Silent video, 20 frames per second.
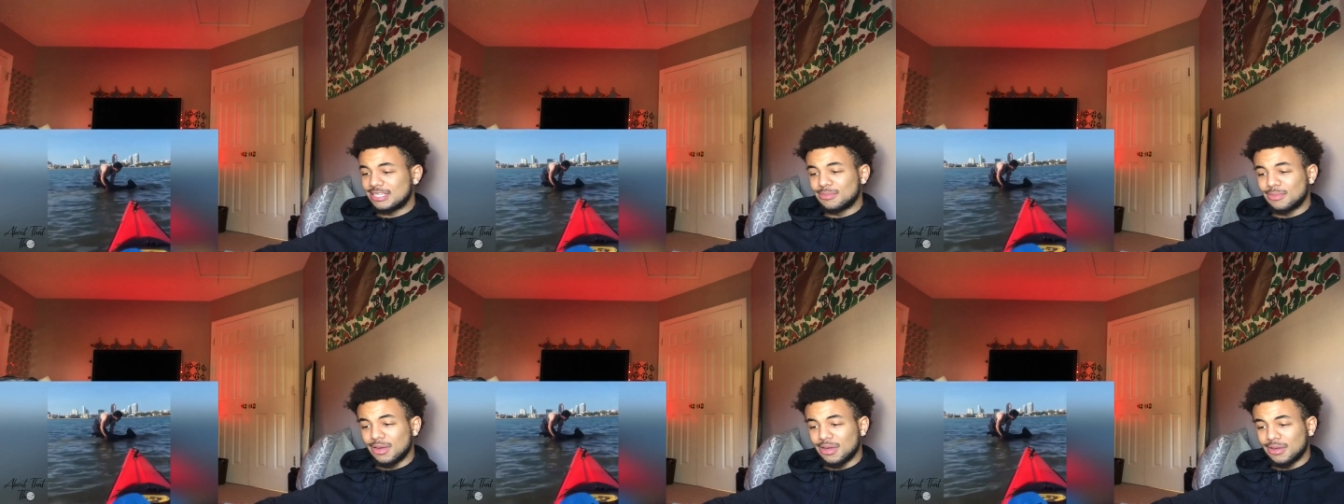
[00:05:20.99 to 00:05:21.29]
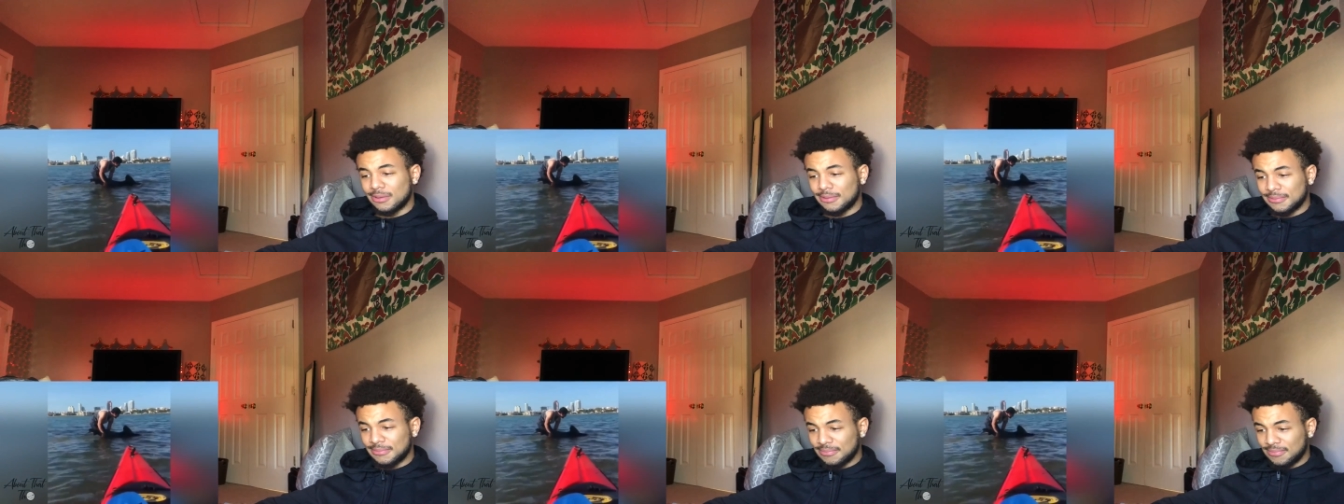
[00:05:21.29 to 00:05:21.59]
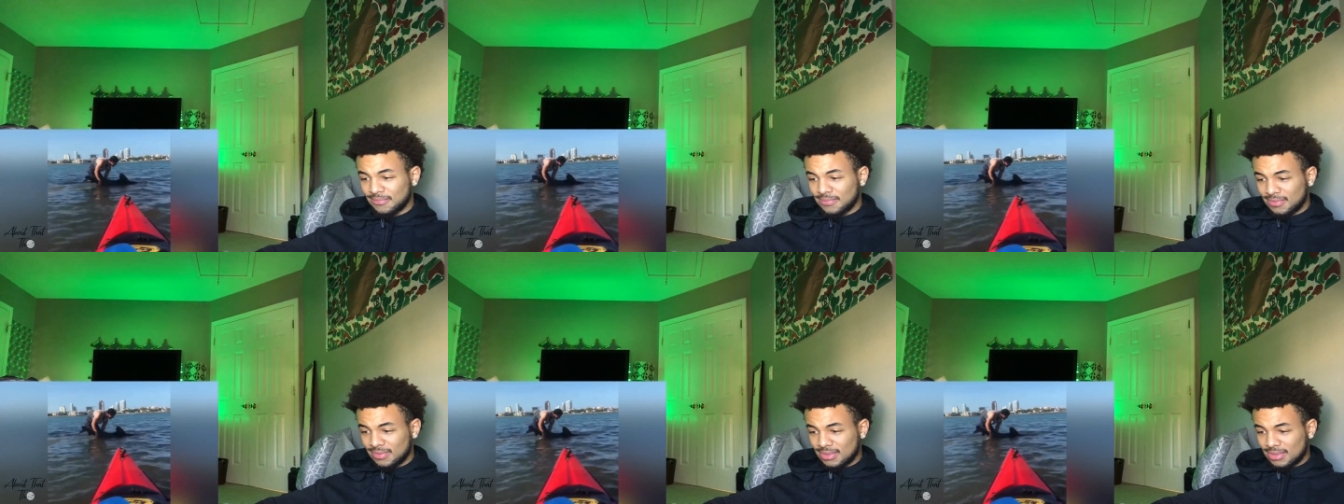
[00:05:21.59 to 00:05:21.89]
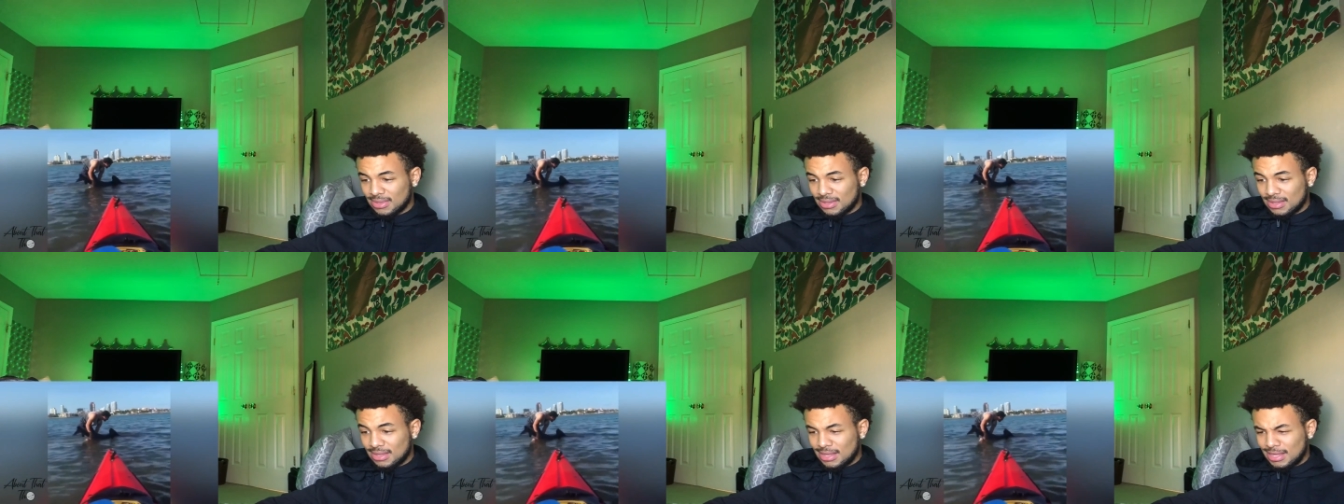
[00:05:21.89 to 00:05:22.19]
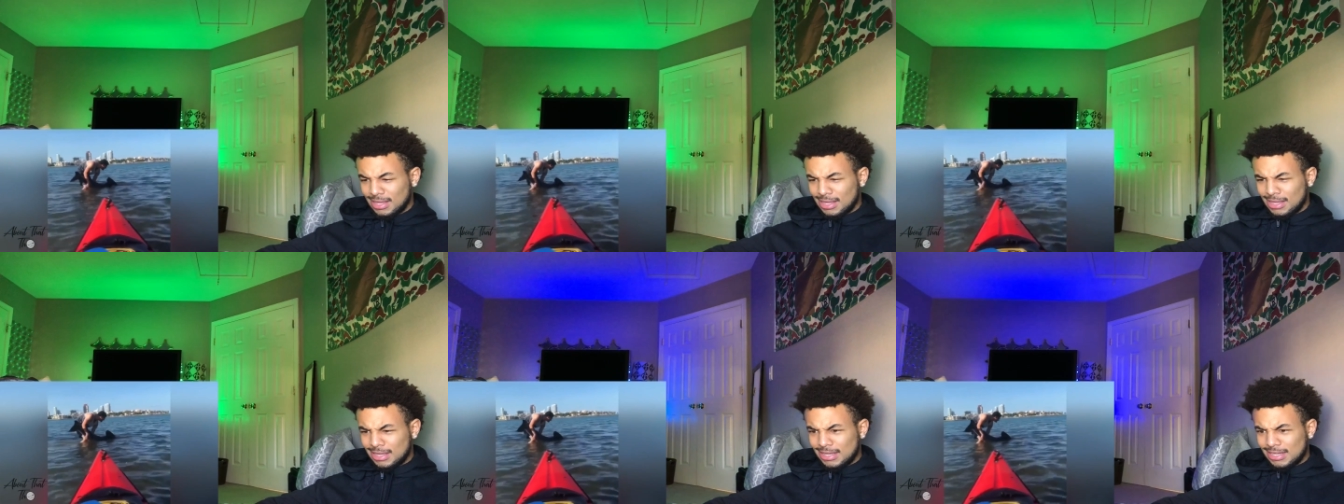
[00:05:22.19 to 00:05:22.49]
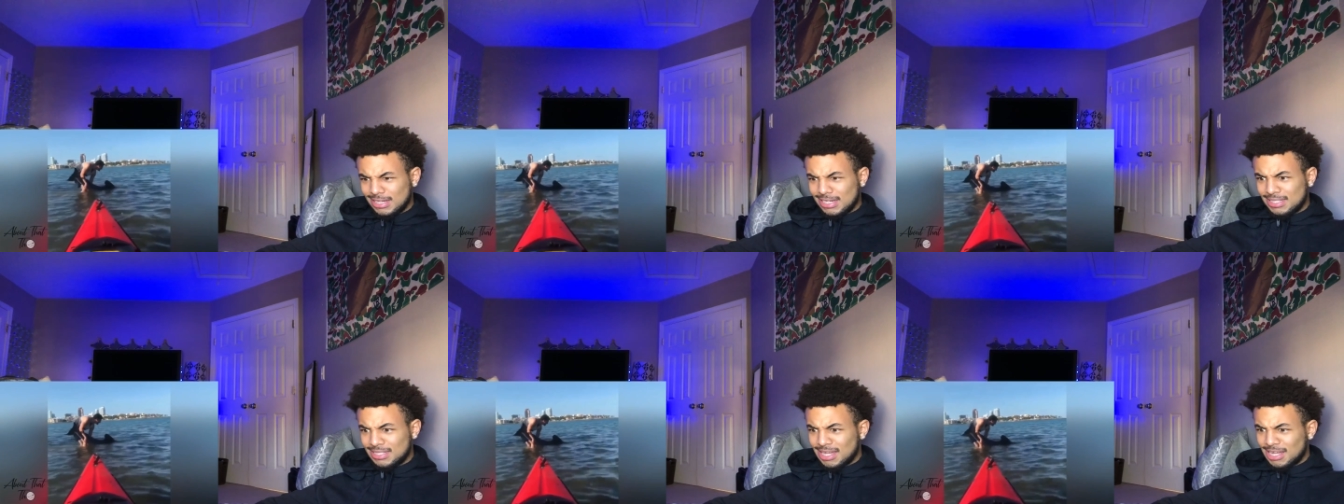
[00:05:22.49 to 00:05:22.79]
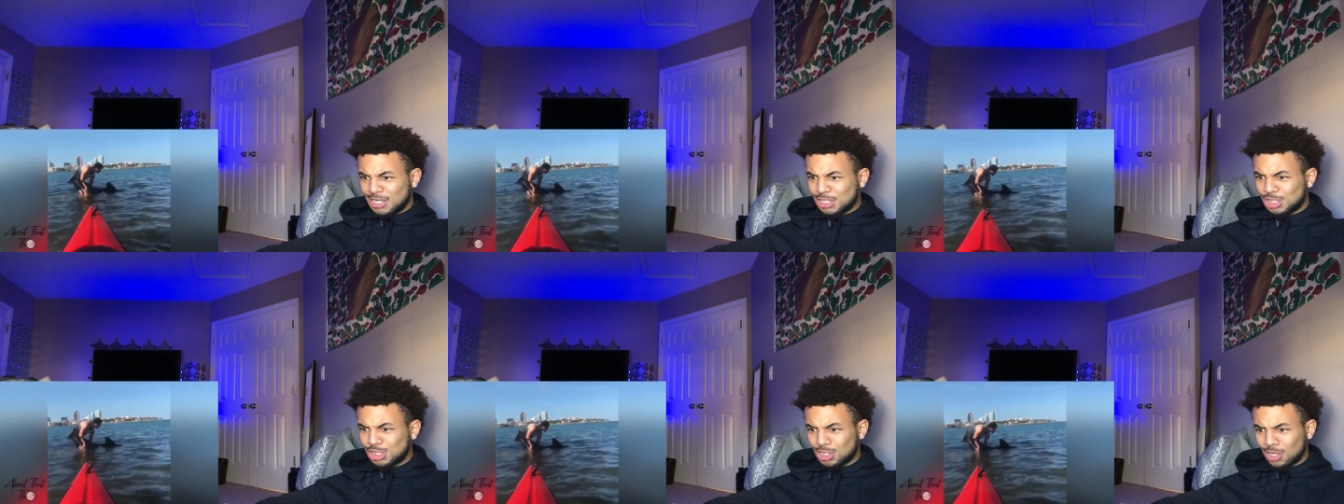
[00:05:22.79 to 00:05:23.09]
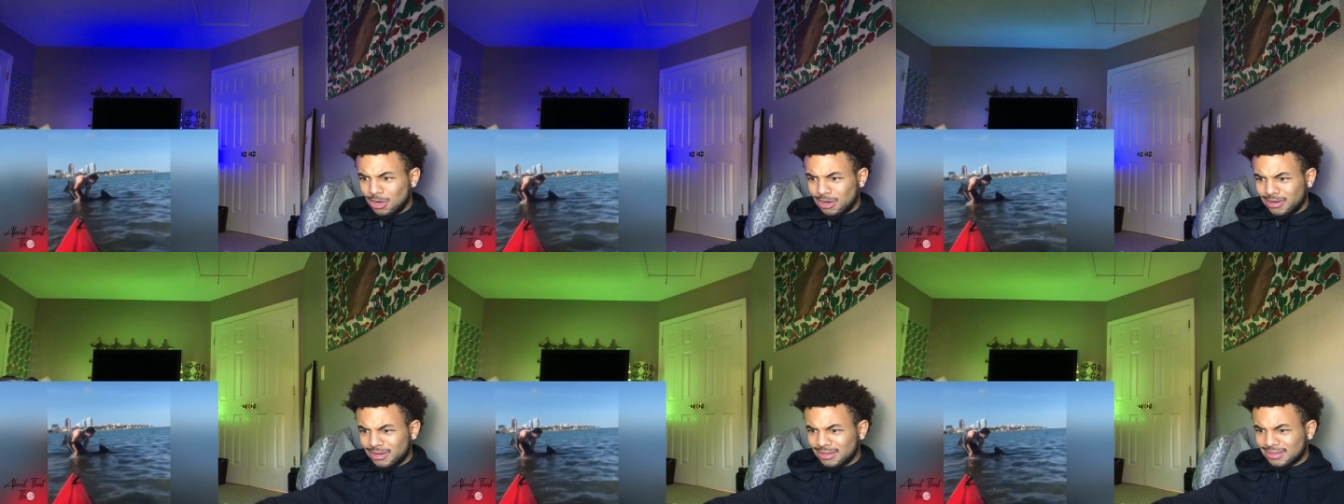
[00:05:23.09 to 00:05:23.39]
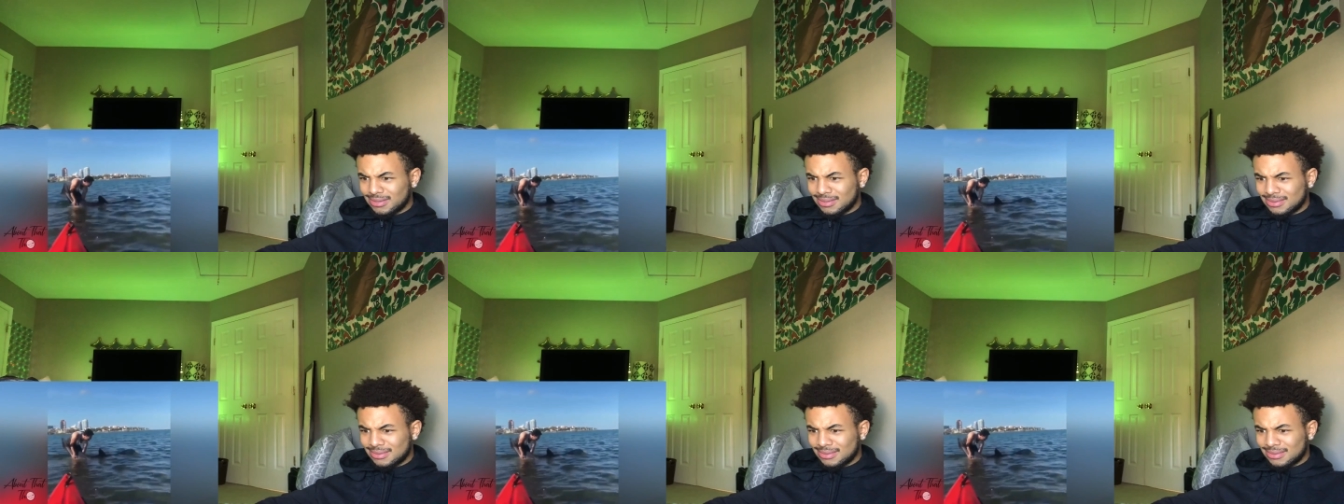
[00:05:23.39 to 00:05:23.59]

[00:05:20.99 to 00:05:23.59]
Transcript: bro. Is that a shark?